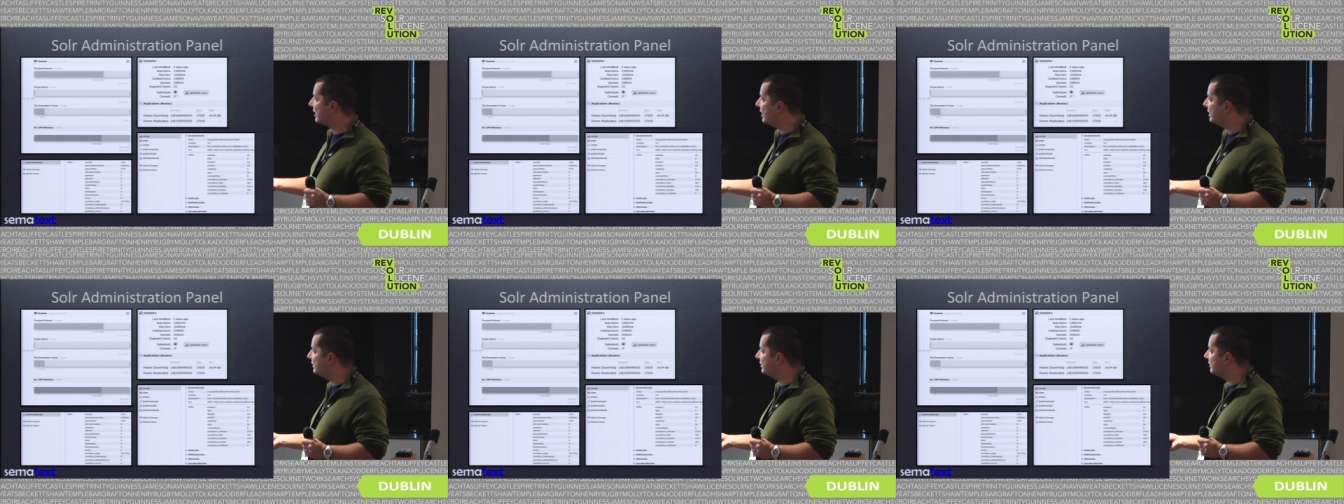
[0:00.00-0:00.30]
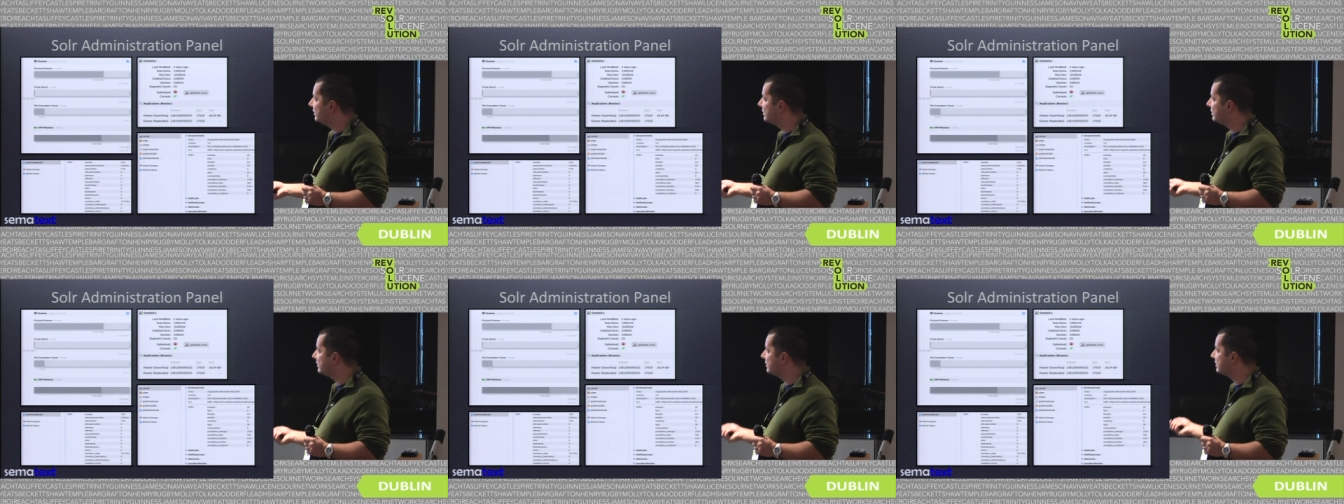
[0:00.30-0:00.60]

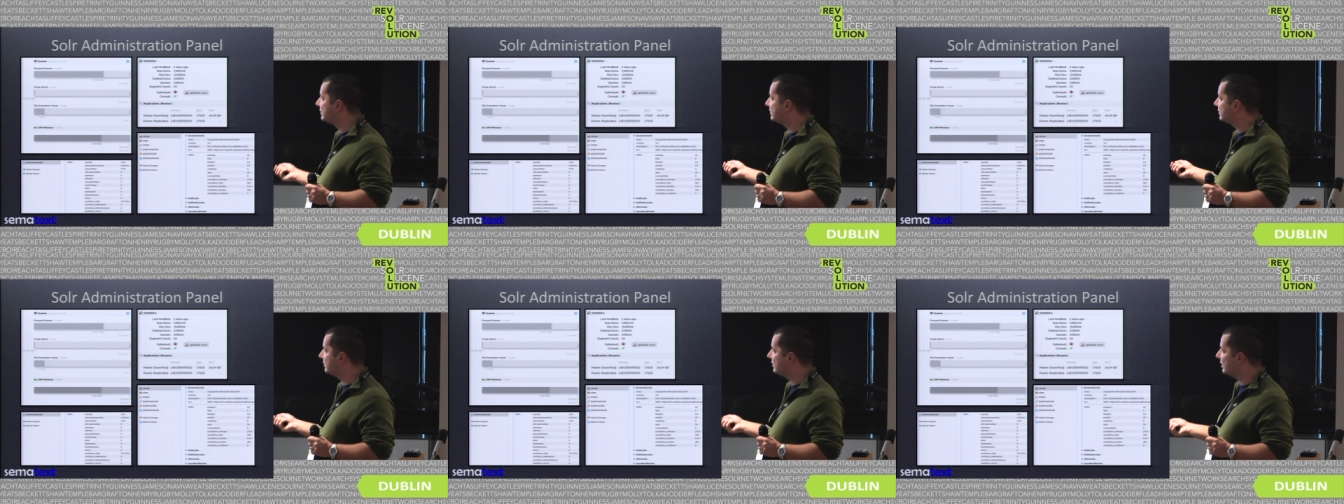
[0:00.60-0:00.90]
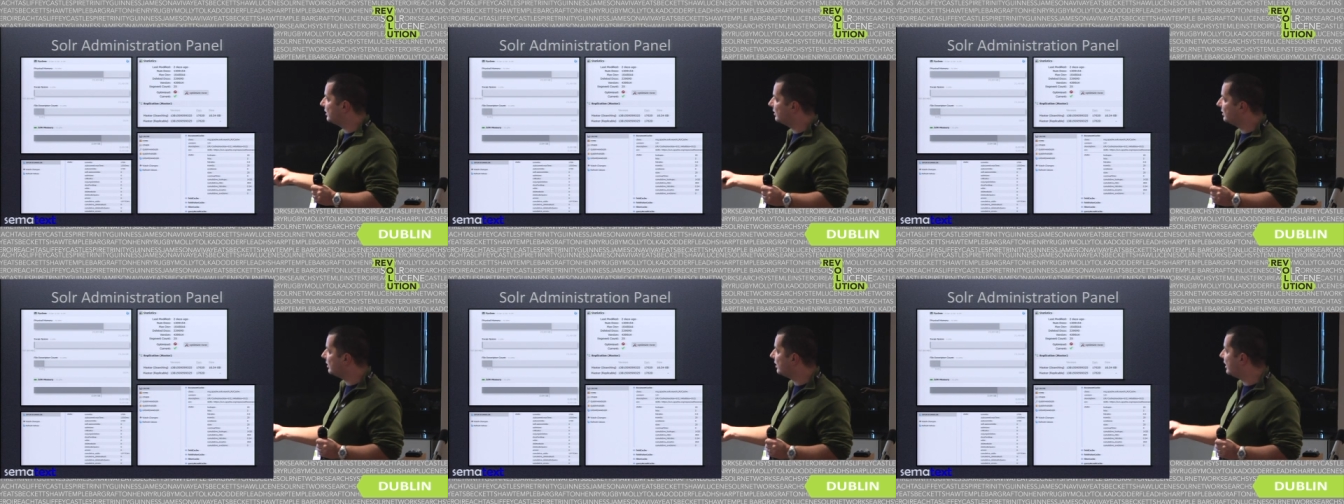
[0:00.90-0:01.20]
handlers
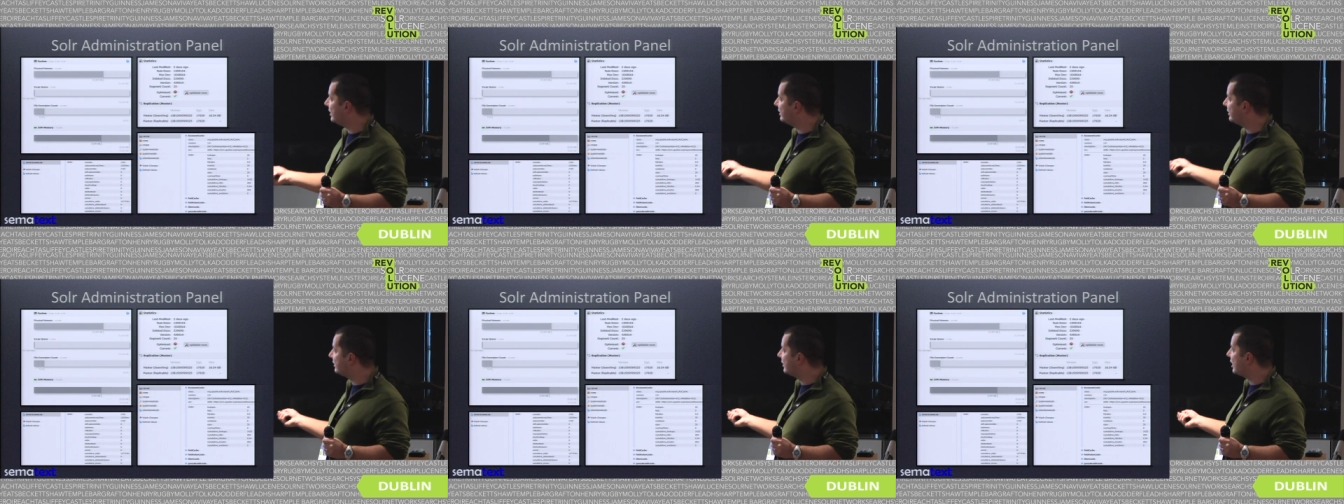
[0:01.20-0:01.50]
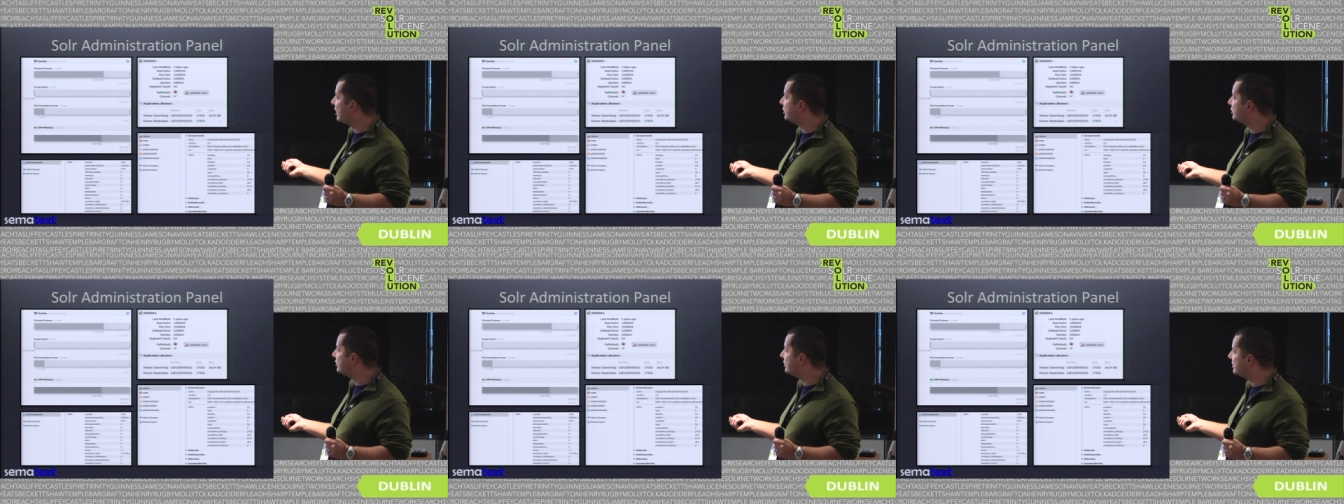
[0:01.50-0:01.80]
uh, and
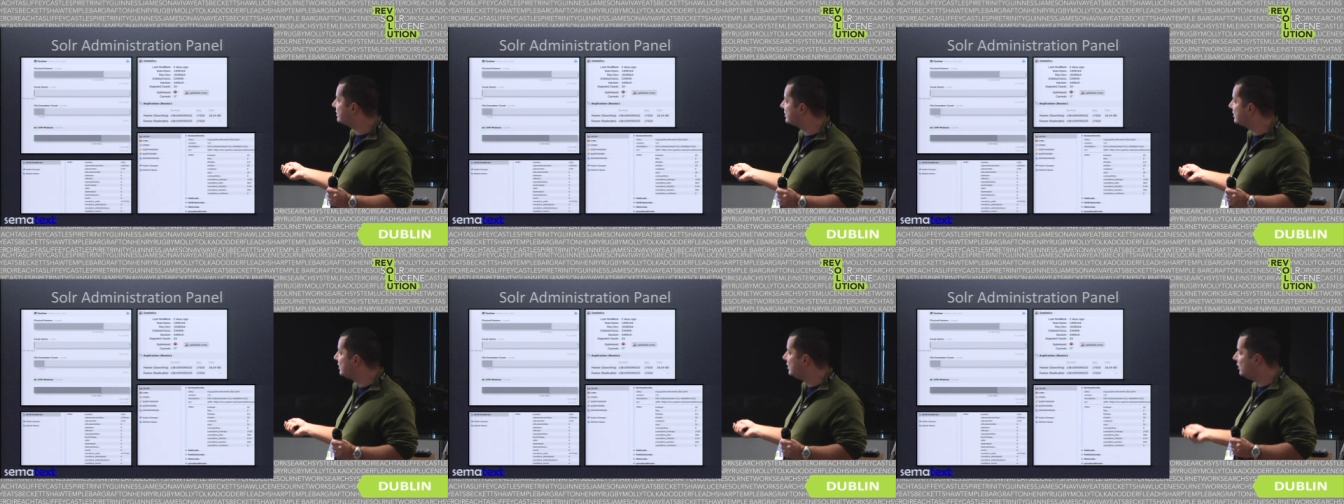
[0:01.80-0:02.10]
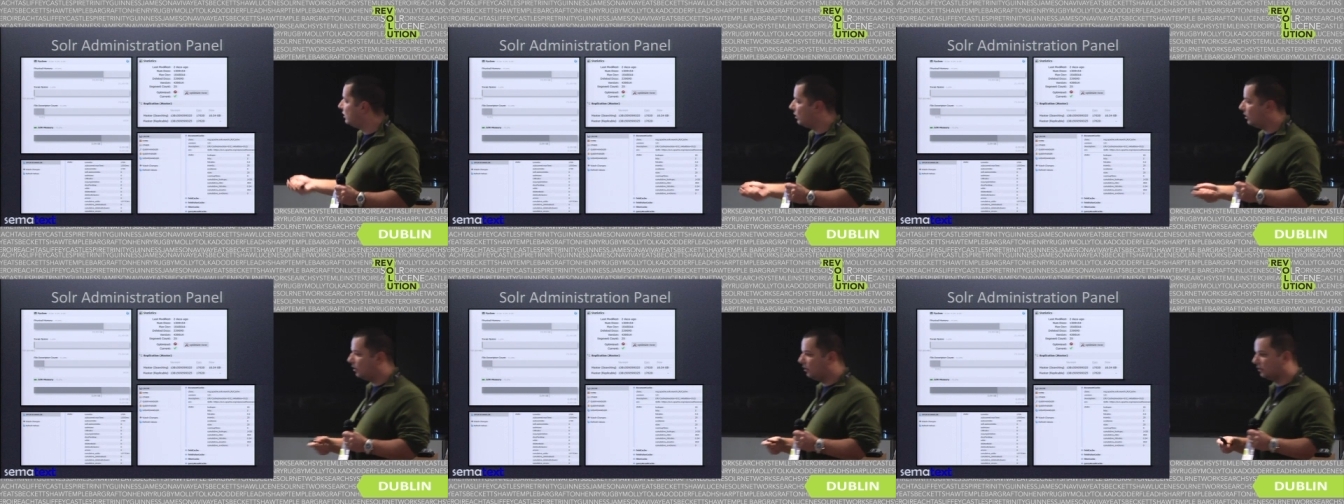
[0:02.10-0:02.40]
caches.
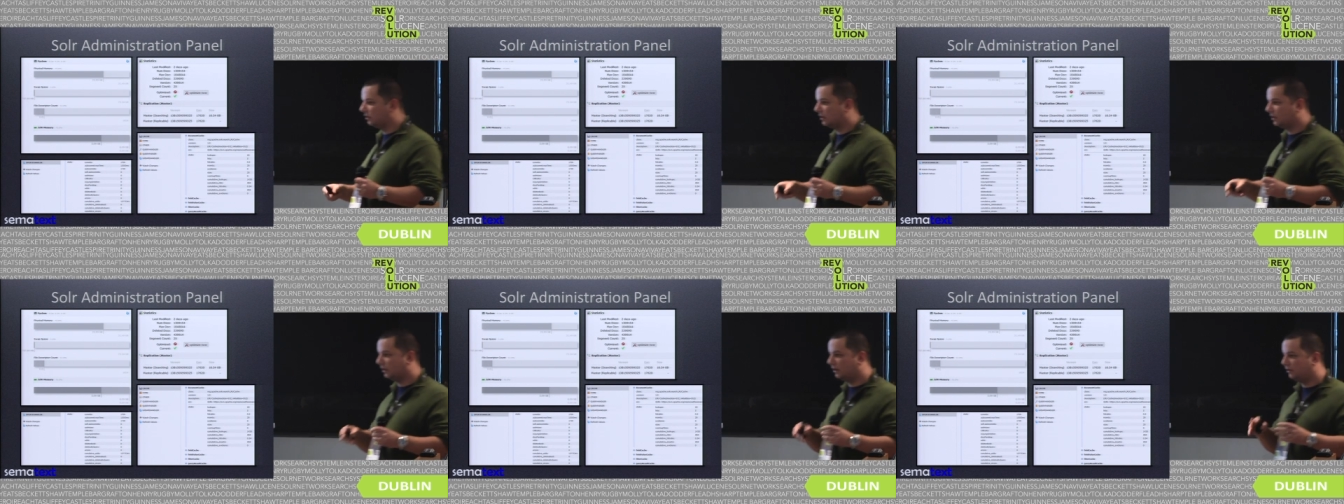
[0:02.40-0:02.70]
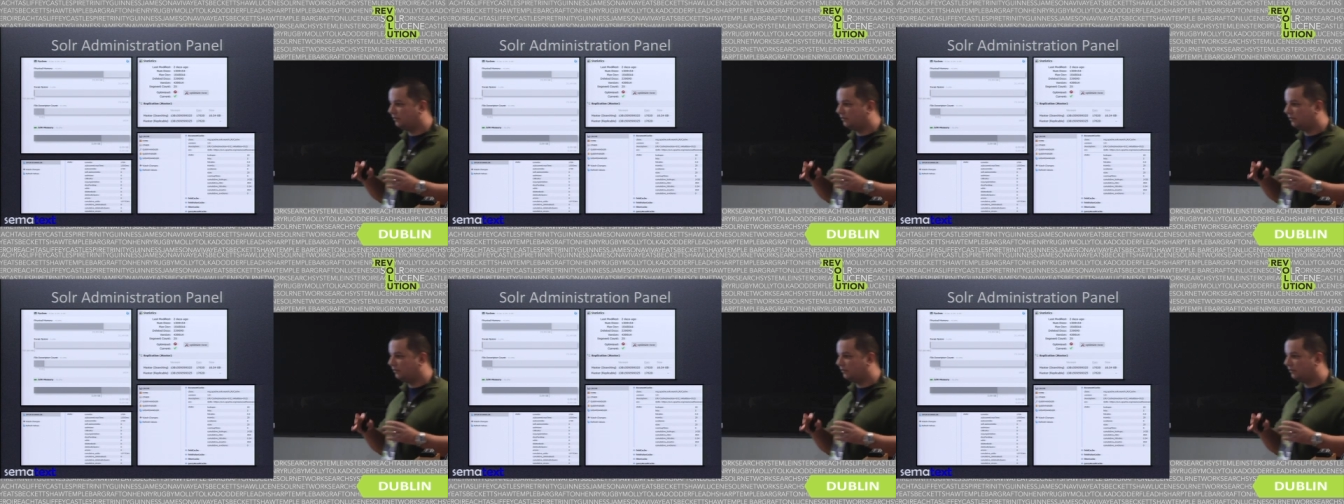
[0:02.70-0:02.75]
All the